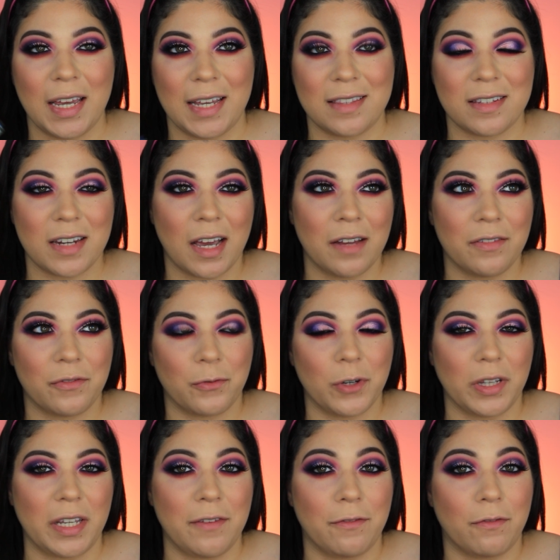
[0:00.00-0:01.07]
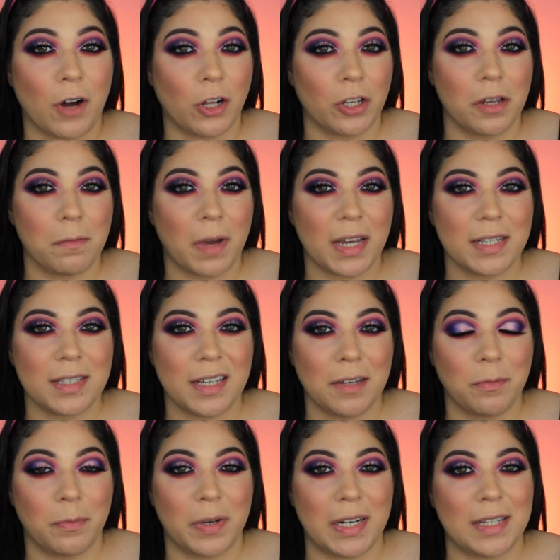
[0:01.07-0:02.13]
It's not really
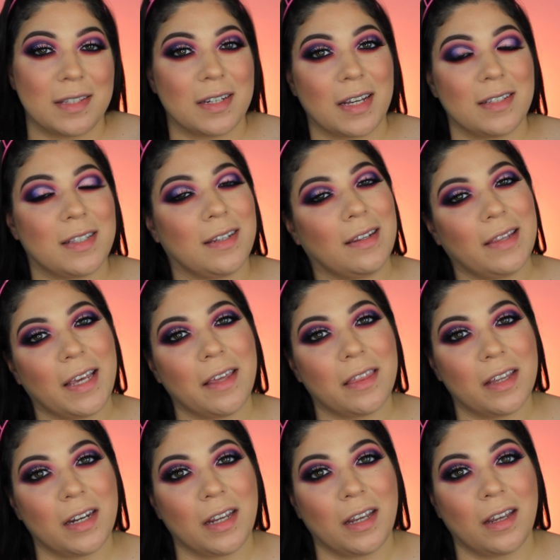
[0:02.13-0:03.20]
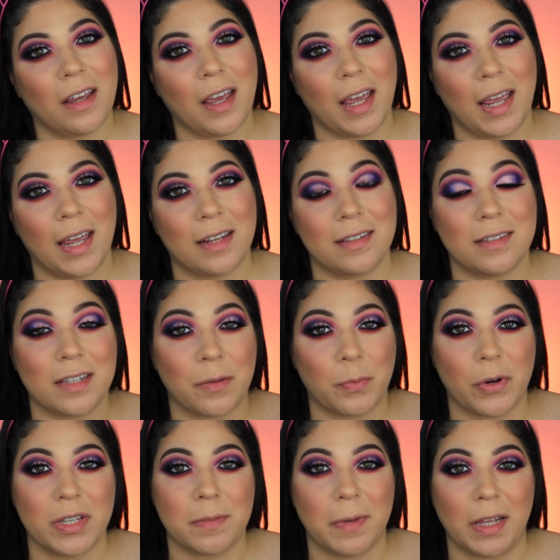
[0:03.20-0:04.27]
volumizing, but it's nice and lengthening and
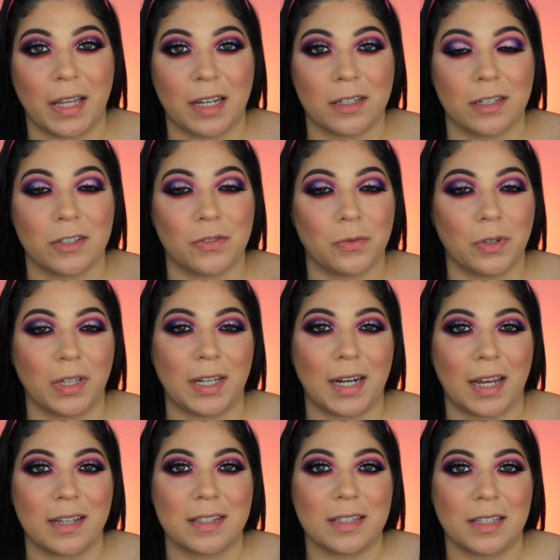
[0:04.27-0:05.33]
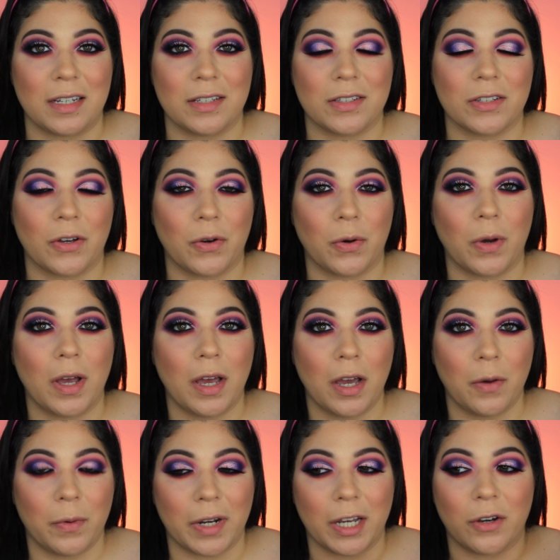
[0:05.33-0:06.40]
separates my lashes really nicely. So
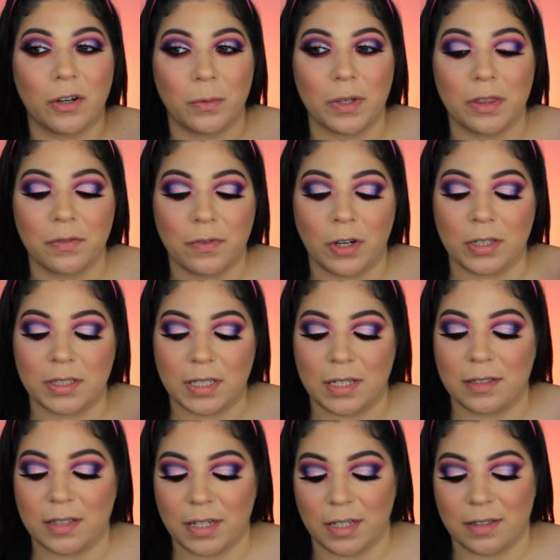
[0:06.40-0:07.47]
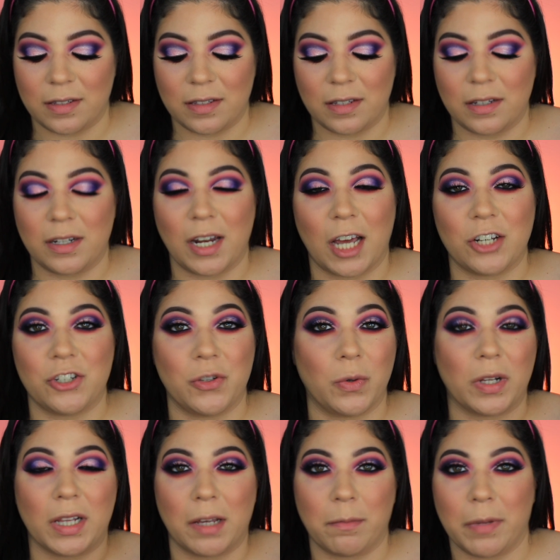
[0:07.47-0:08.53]
when I go in with the falsies, it's not too
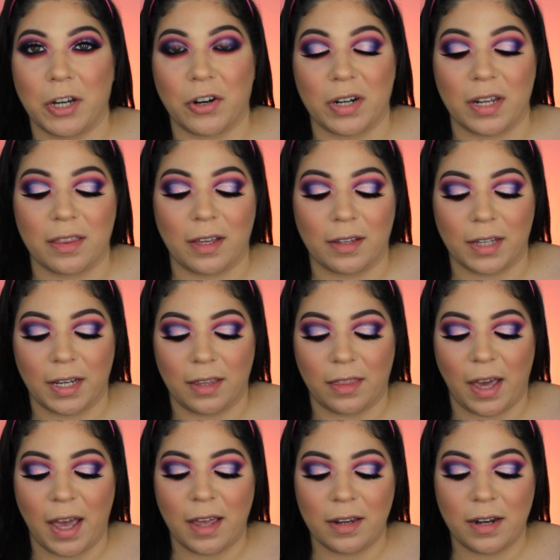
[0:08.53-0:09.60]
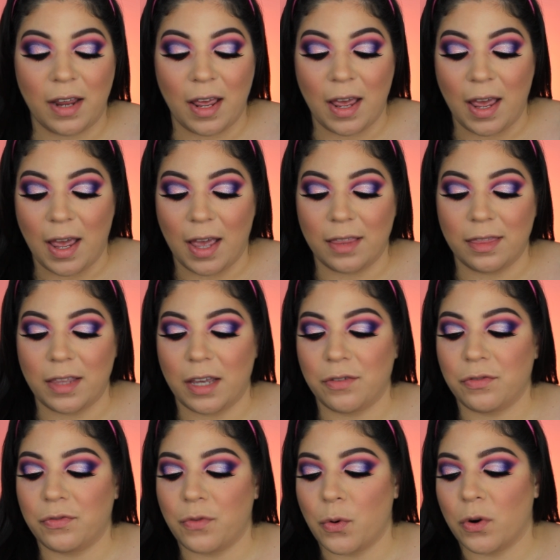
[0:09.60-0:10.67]
clumpy or anything like that. And then
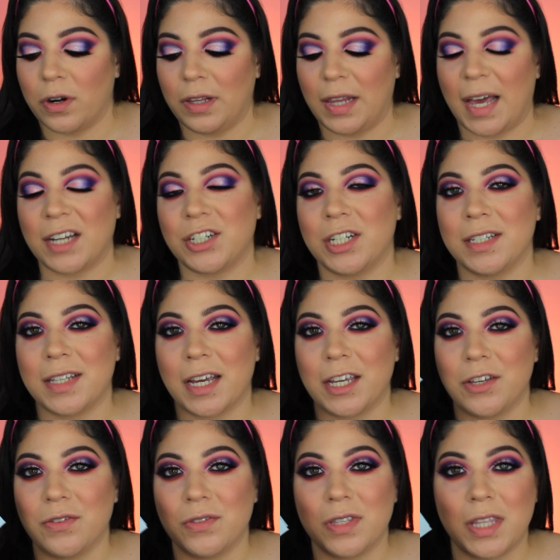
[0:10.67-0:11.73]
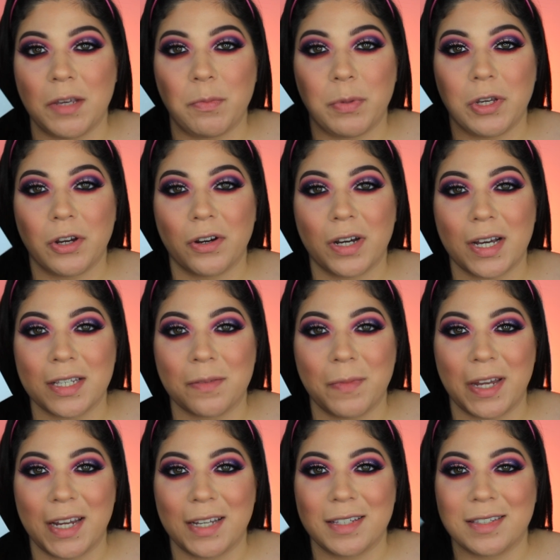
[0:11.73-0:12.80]
for lashes, I use the Pure
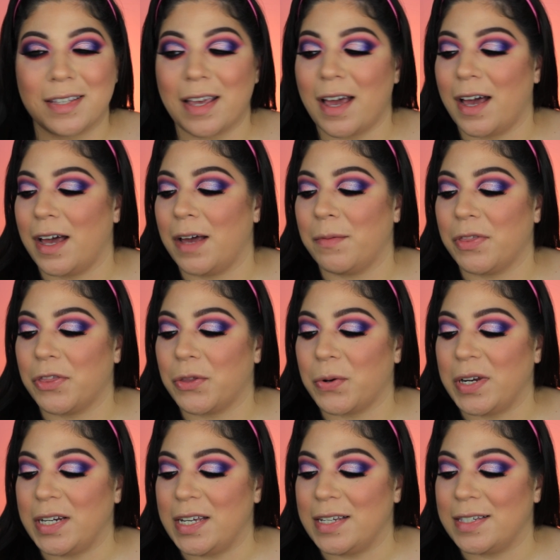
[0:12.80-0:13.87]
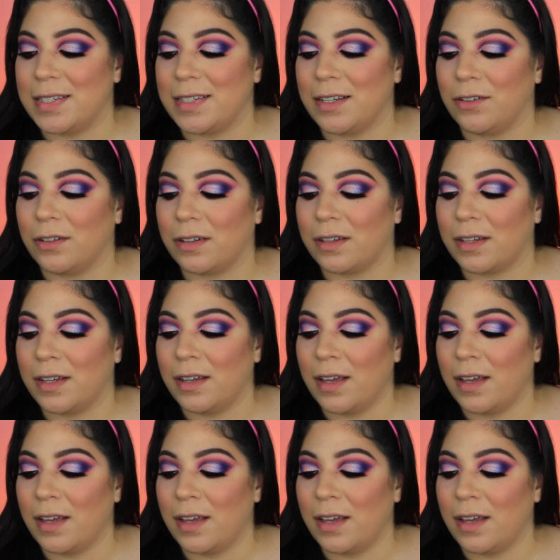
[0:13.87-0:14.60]
Cosmetics 3D Silk